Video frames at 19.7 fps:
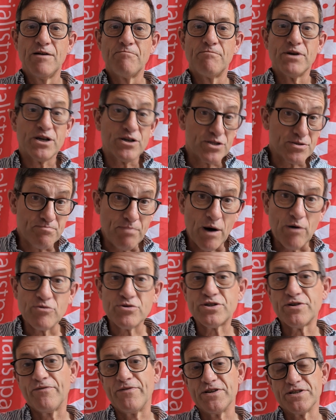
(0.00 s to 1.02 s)
because
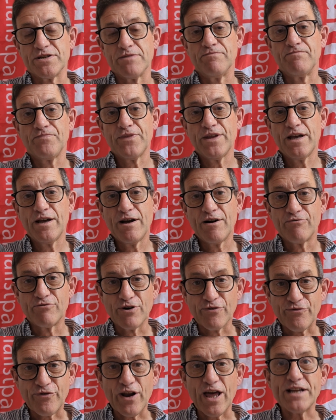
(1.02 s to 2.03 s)
Bolshevism
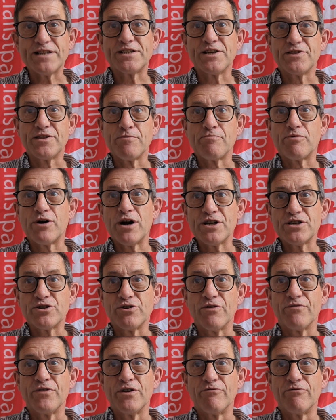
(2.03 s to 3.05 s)
reflected the
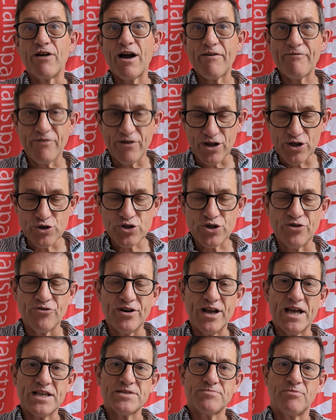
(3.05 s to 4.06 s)
pressure of the
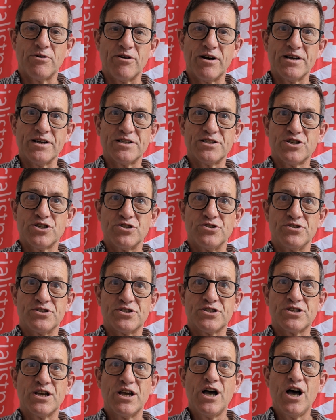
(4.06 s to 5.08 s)
revolutionary
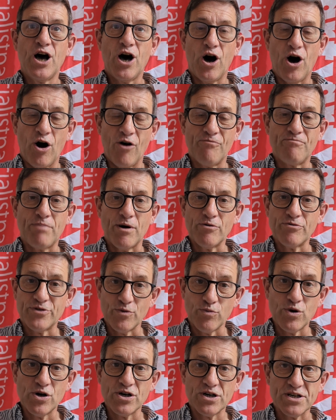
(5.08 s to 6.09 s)
aspirations of both the
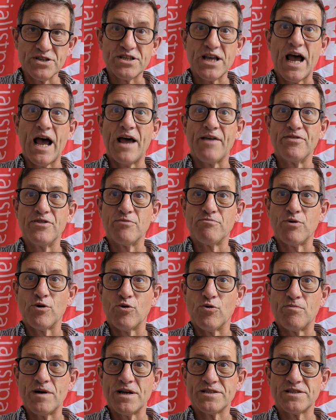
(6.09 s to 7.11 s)
workers and the
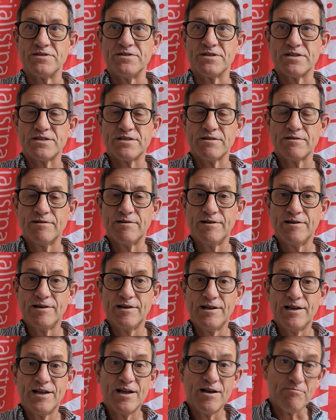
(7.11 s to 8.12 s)
poor peasants.
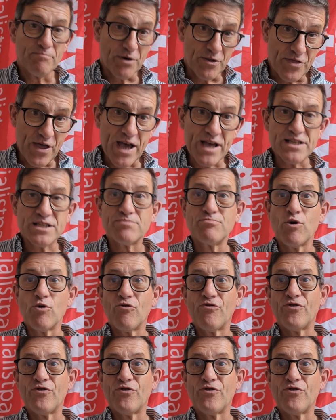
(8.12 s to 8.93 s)
But their small